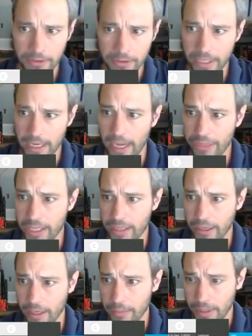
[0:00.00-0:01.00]
So yeah, I
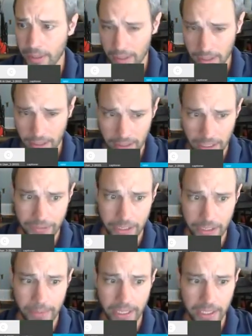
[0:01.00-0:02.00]
think if you're
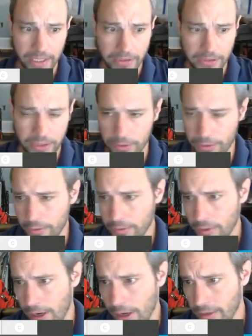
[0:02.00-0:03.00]
comparing it
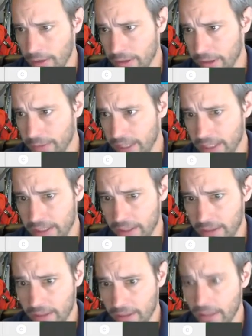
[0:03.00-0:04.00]
to
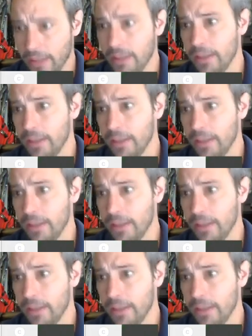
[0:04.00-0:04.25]
transportation,